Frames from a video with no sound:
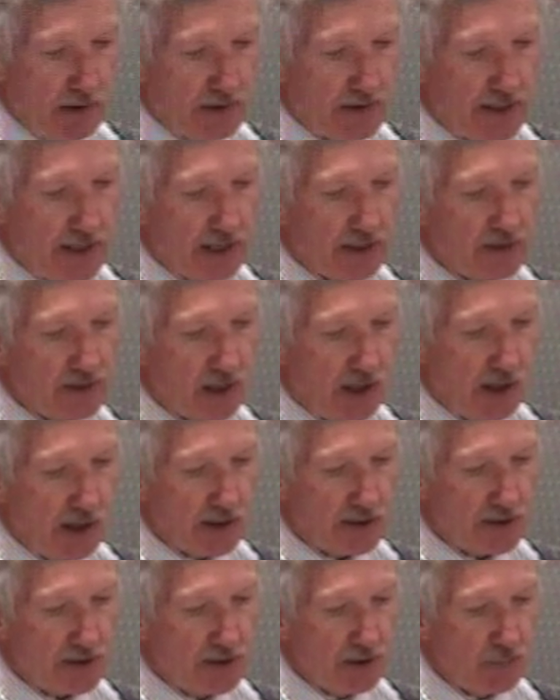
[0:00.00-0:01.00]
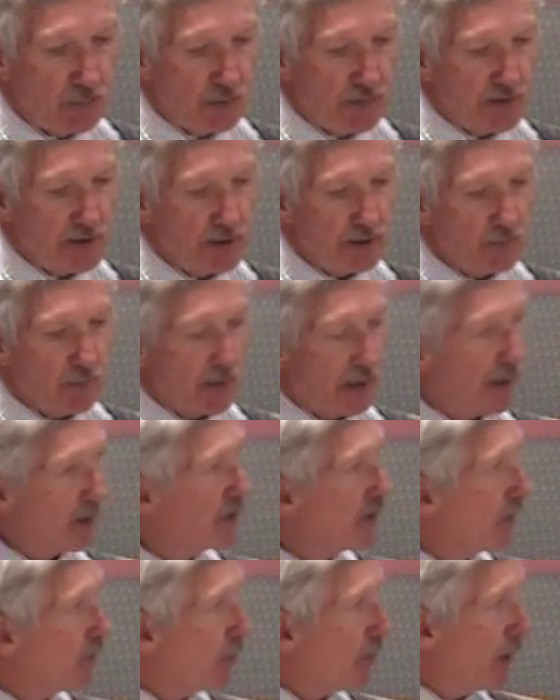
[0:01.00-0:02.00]
takes us within range
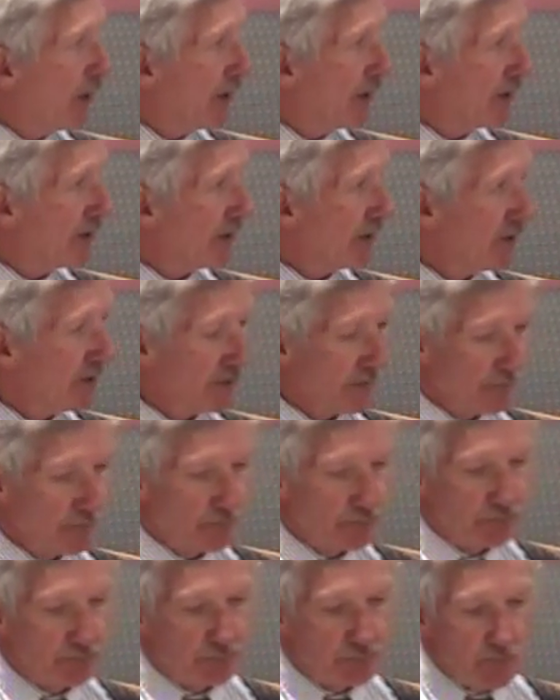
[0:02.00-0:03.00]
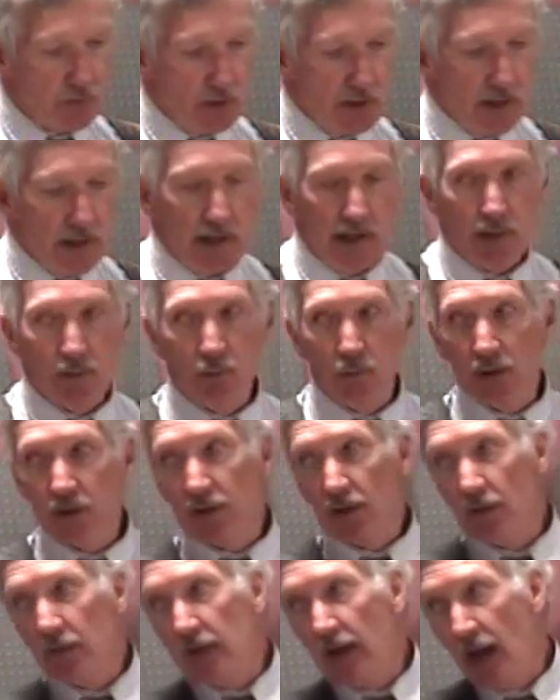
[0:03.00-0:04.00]
of predators and risk
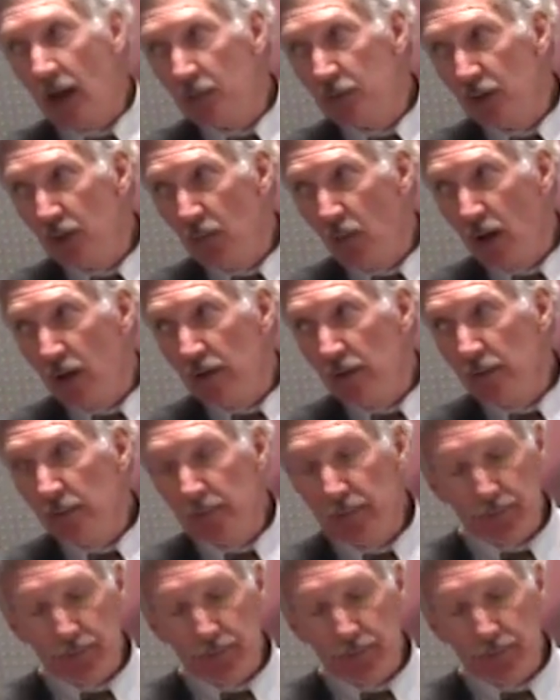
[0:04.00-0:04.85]
of capture by them.